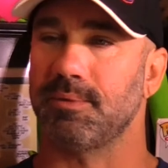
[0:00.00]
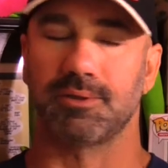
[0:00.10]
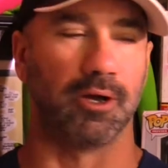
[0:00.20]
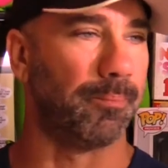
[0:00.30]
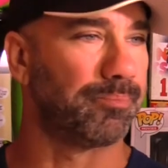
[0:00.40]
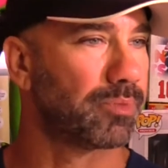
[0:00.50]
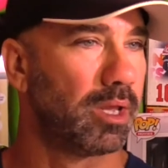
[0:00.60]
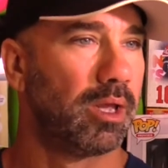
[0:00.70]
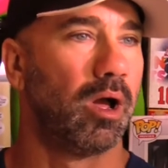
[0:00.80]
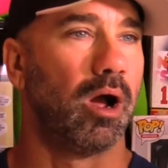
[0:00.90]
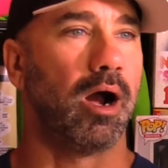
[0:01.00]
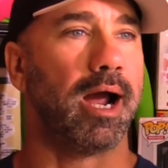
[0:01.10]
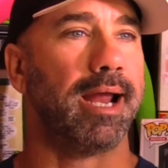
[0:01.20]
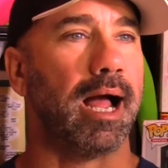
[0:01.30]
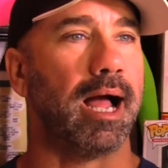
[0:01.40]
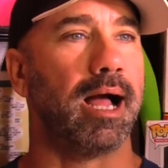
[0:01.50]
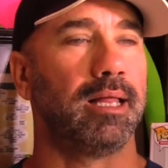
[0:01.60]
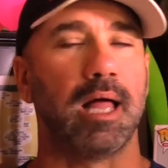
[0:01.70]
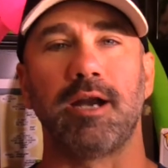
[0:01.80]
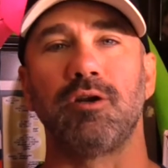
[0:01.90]
So, all right, uh,
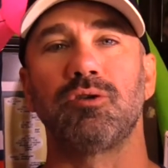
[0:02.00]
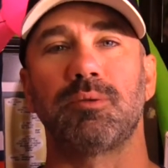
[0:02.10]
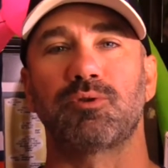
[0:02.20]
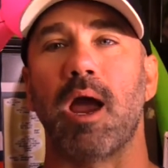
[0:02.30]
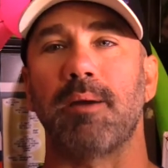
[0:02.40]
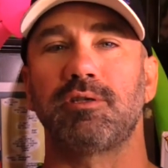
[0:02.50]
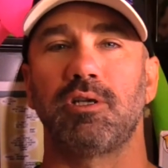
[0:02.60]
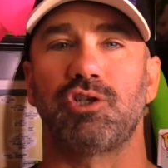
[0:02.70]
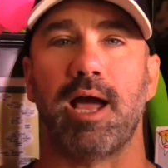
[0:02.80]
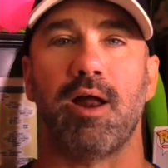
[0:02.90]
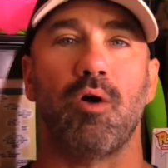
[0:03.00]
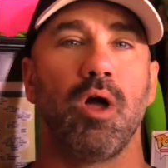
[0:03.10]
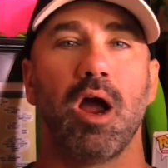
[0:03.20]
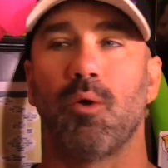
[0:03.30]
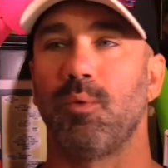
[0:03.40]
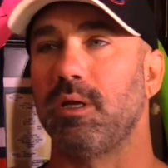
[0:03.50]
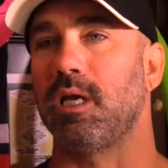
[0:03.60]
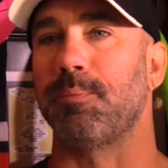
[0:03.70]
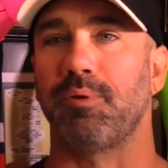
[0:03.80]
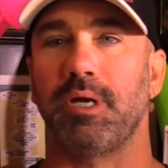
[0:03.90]
a lot of new subscribers to the channel. I
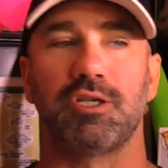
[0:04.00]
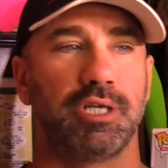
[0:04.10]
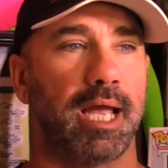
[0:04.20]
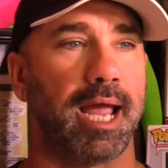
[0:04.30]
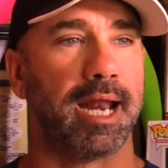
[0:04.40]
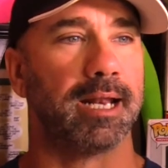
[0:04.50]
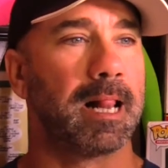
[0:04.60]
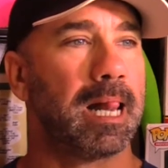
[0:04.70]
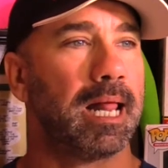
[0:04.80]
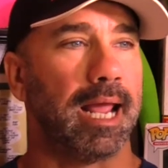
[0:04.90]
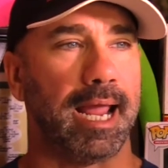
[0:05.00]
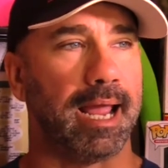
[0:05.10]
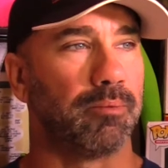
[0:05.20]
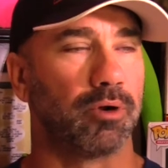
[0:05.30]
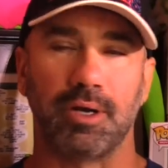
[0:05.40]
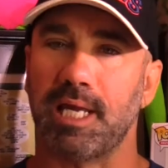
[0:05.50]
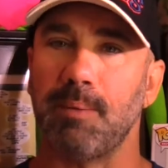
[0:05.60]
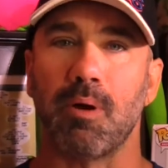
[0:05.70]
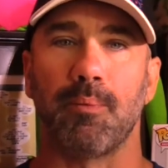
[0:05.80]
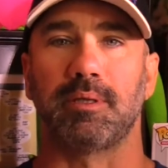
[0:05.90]
really appreciate it, and we're going to
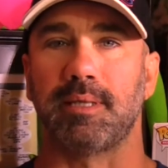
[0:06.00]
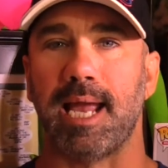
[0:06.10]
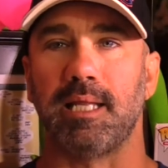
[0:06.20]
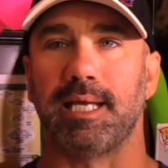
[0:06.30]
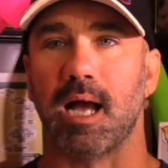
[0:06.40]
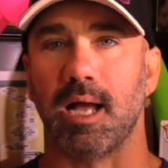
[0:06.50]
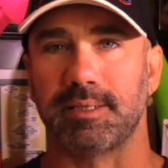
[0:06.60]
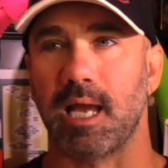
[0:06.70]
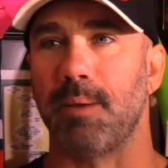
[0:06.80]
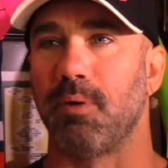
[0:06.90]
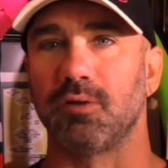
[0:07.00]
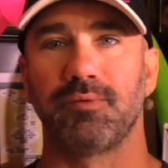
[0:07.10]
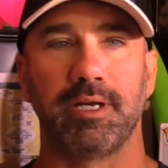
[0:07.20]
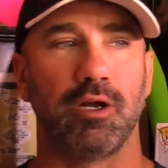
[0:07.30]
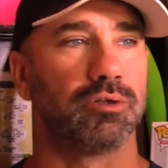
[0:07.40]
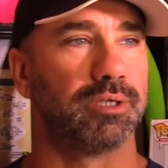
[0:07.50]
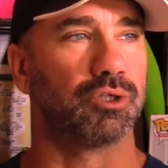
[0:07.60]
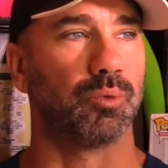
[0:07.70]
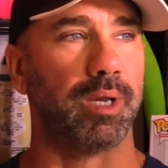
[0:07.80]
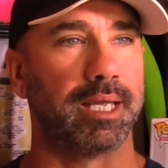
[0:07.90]
keep up with the daily content. Both videos
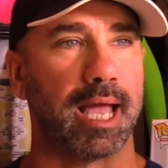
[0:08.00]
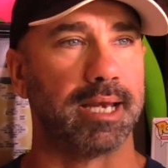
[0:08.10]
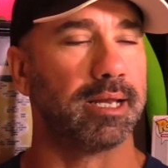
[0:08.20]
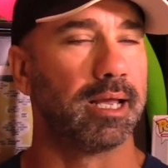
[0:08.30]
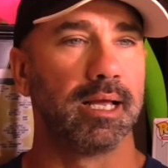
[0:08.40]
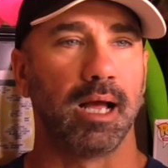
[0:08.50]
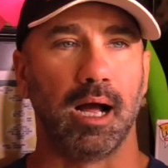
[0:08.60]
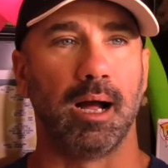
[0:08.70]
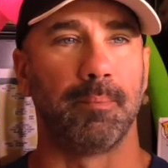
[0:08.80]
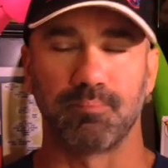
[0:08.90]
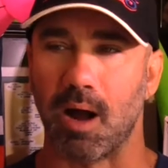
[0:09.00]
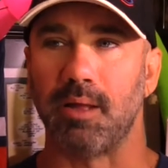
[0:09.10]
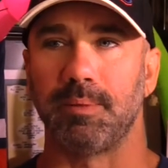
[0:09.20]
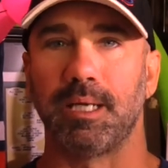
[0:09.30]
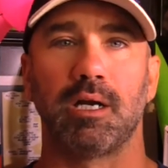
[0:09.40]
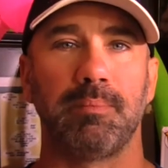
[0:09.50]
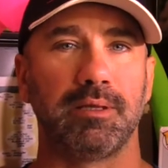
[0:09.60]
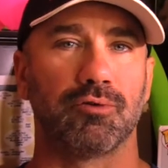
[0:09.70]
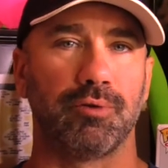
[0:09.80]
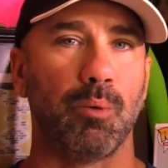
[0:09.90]
this weekend. Uh, probably going to be
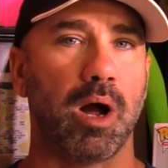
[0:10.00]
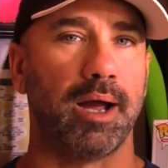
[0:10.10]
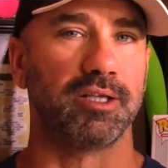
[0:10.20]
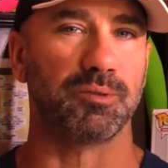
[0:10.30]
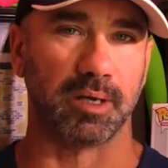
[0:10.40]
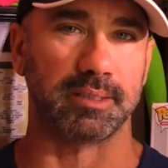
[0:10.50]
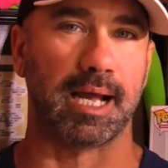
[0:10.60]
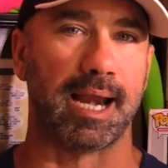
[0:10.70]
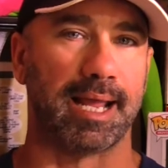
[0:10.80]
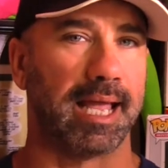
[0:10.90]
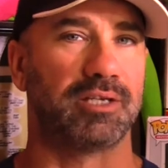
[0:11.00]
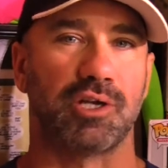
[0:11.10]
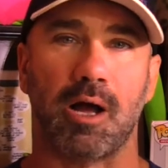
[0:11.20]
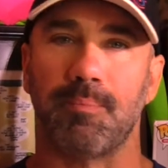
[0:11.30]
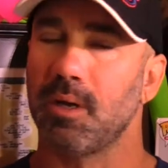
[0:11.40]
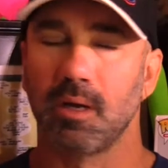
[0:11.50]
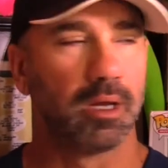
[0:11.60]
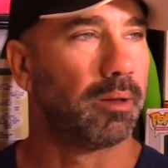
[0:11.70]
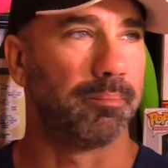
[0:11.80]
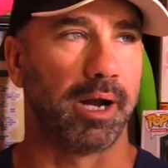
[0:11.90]
the rewinds because I got to catch up.
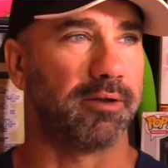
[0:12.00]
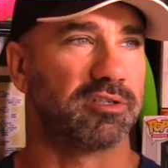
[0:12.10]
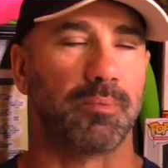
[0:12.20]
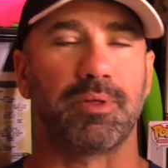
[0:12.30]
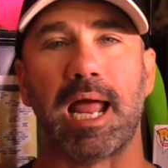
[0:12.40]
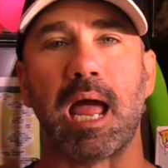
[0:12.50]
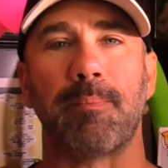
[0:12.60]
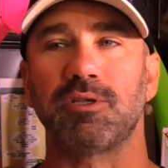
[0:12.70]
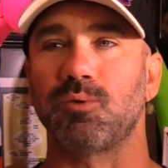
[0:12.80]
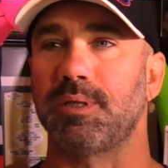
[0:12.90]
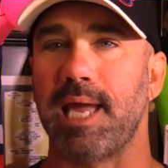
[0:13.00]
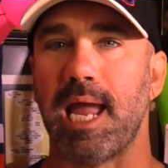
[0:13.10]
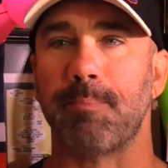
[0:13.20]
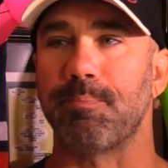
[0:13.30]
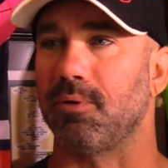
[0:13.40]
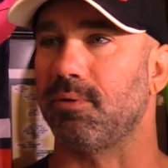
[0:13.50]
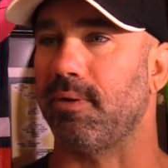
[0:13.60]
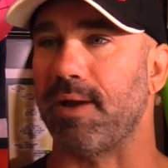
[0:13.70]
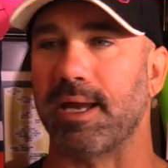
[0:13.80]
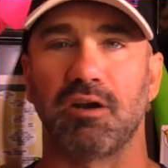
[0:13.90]
But if something happens with camp or
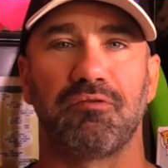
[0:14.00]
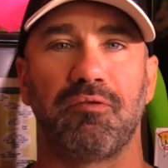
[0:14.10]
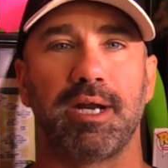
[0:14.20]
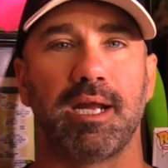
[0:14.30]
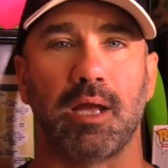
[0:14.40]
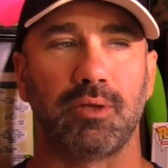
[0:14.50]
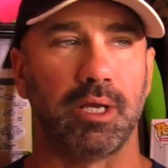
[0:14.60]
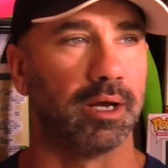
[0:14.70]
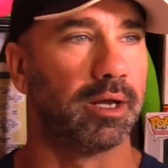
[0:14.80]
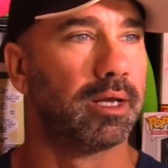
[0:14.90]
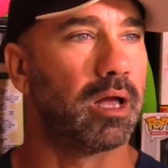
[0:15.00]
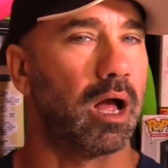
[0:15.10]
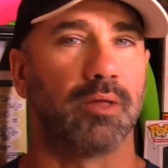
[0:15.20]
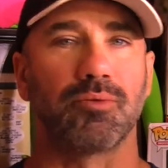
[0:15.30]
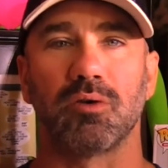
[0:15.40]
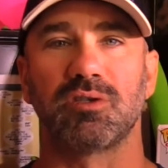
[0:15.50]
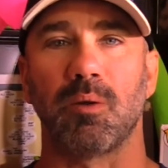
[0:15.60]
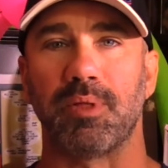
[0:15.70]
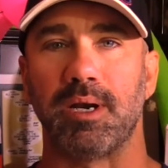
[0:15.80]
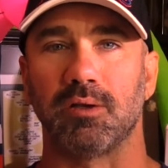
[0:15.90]
if I get a funny idea, I'll throw
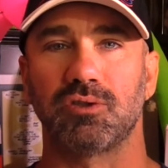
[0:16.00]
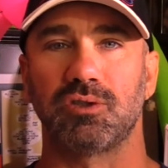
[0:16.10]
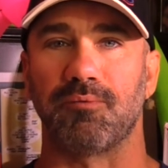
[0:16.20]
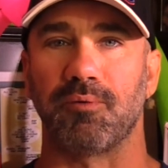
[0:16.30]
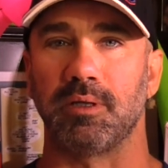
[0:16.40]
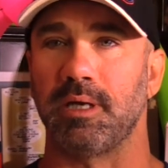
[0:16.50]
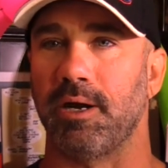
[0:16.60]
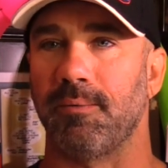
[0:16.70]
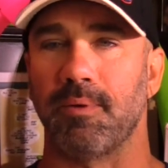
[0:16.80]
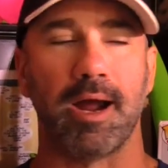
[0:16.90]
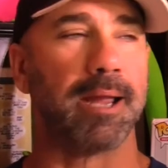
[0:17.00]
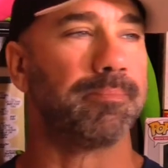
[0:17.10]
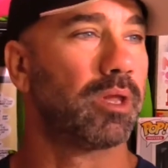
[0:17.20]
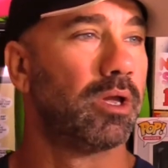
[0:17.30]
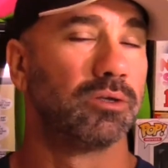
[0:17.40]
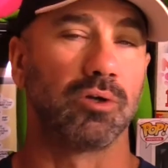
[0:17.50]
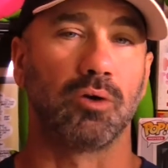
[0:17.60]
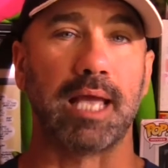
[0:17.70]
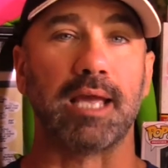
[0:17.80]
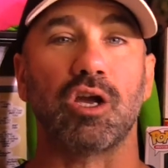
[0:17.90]
something else different in there. All right?
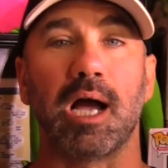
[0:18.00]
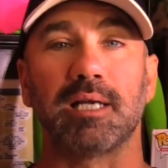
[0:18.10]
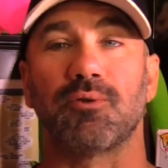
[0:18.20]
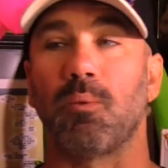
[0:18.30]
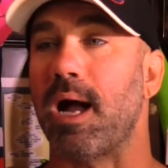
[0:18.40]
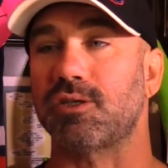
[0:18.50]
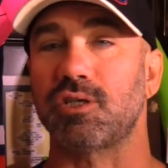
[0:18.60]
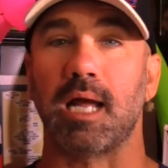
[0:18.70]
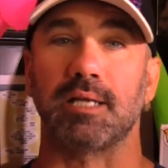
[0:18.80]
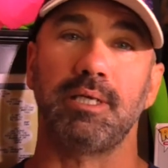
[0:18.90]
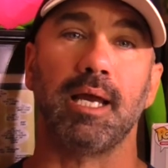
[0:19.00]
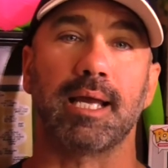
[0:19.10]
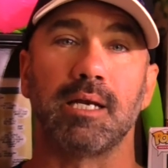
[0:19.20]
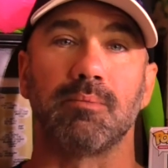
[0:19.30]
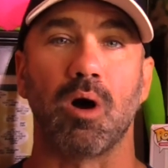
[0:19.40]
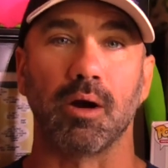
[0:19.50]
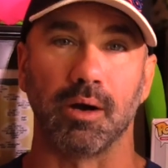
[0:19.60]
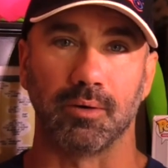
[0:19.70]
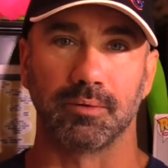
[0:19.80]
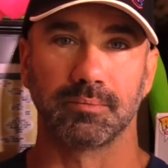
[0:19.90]
So thank you guys for watching. I'll see you again tomorrow.